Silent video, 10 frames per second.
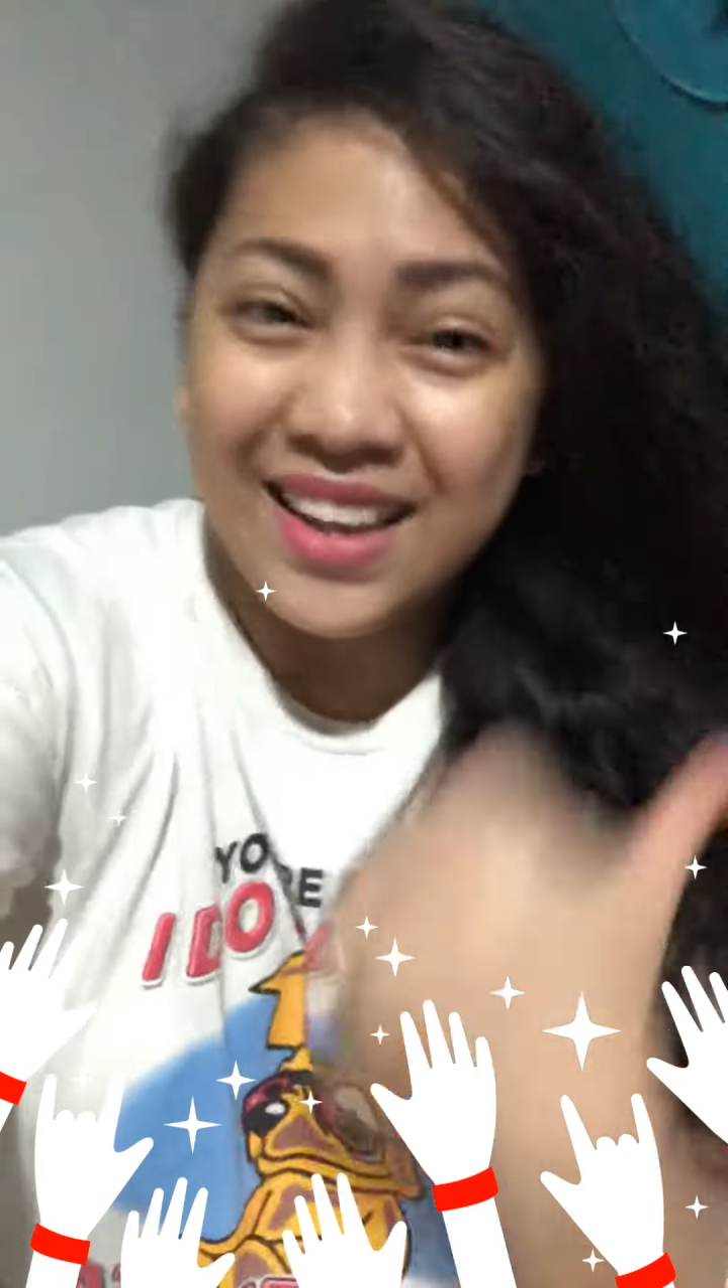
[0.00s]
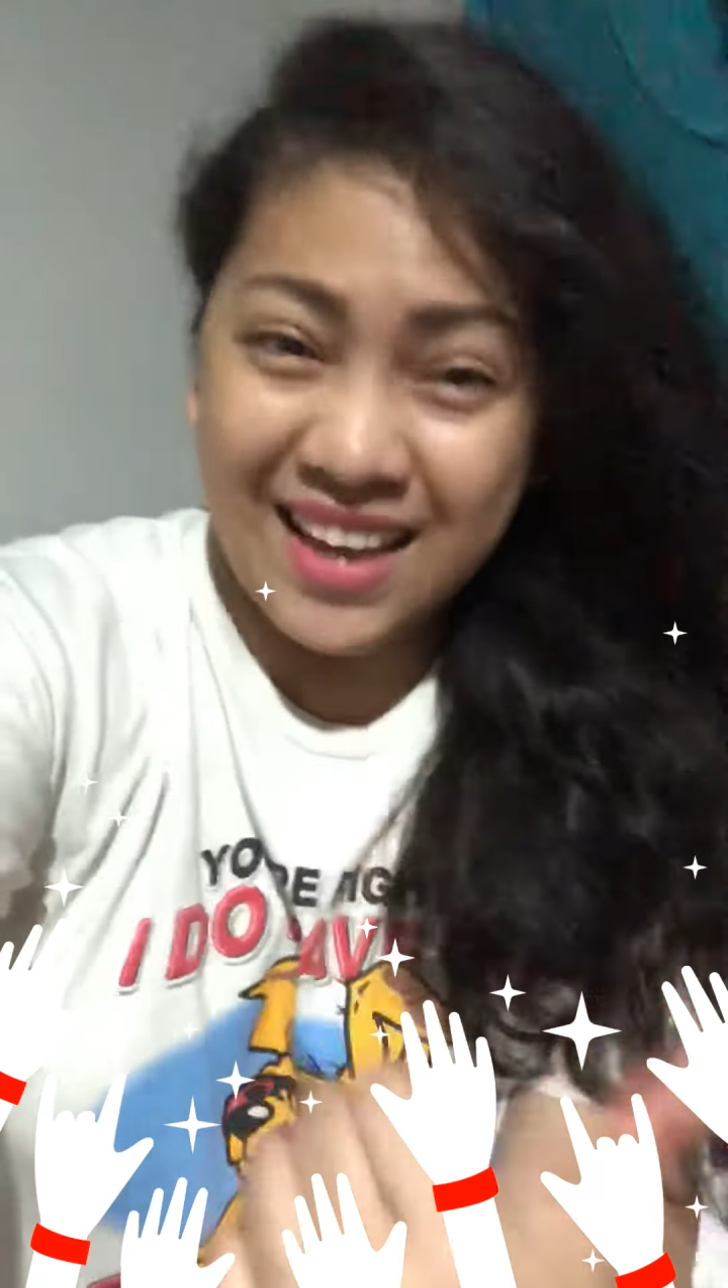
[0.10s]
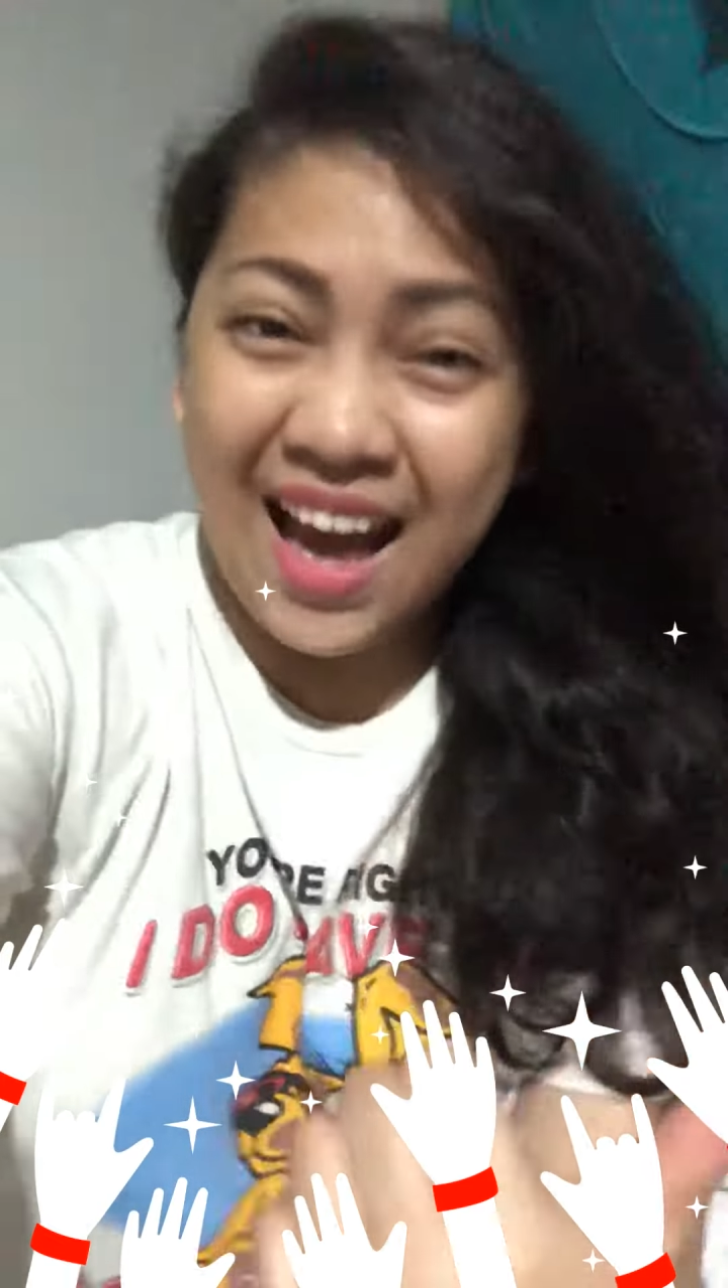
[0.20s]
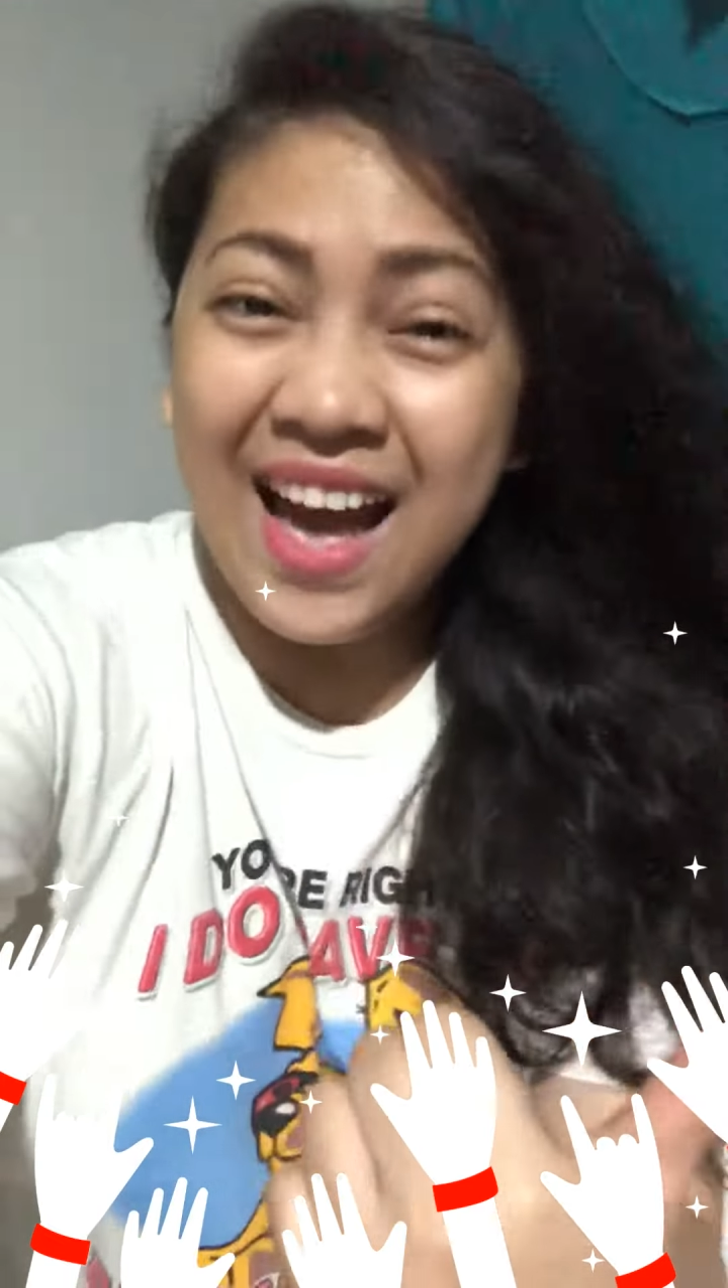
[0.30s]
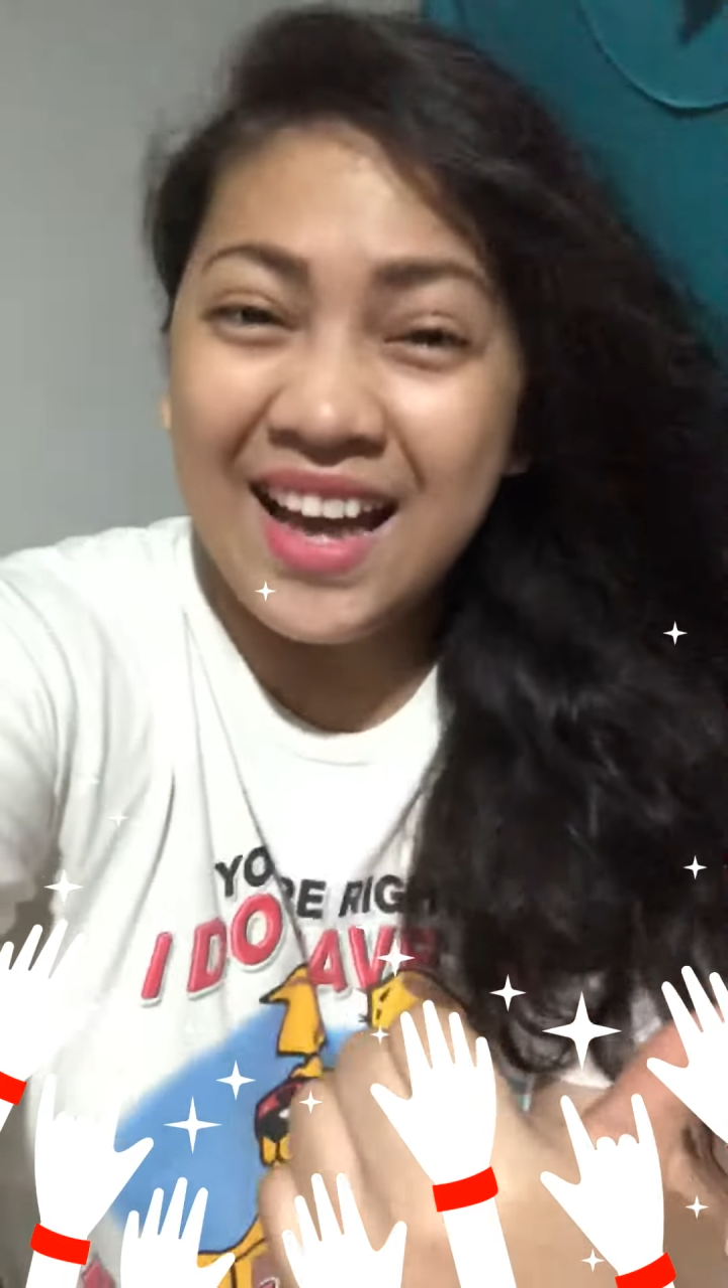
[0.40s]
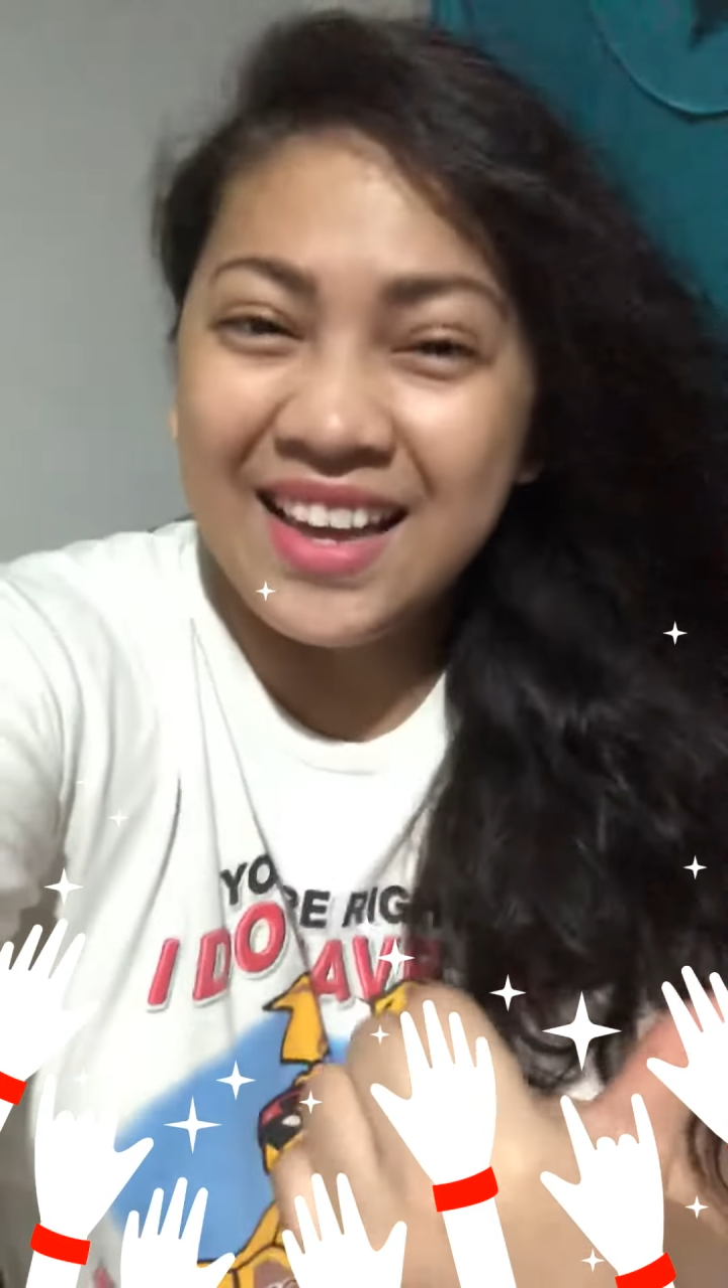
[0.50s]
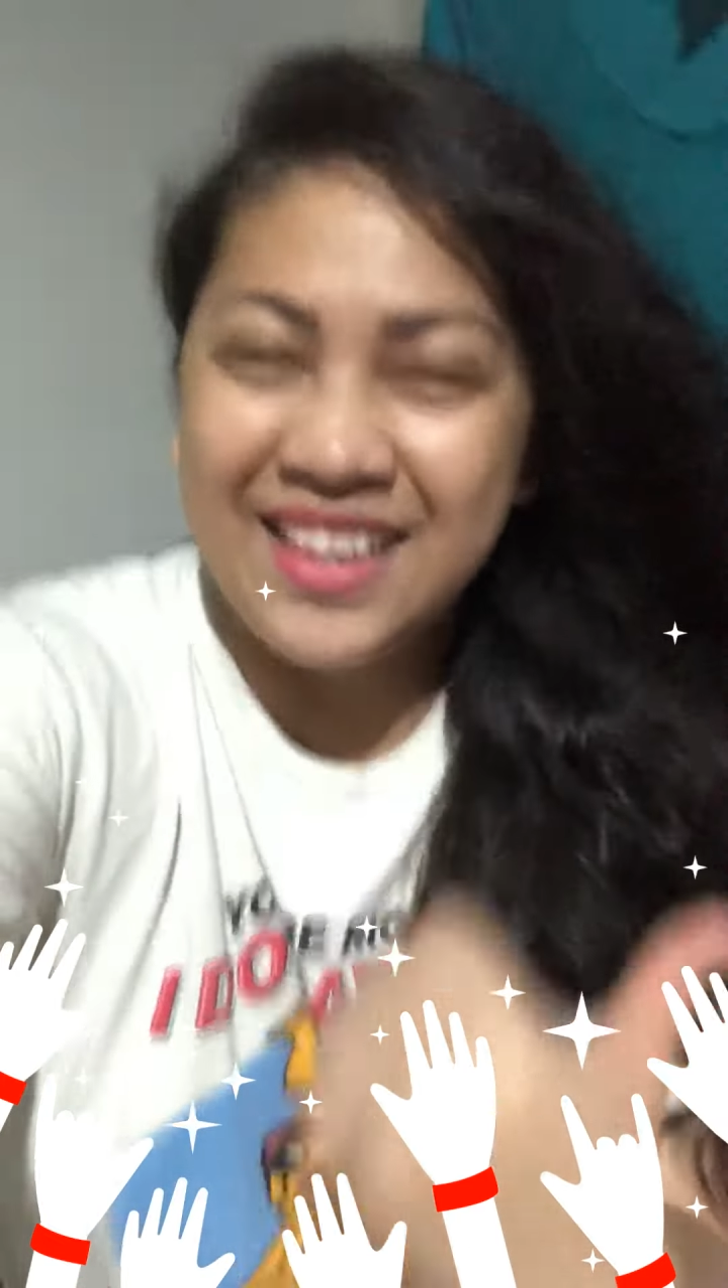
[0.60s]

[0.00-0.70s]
Yeah,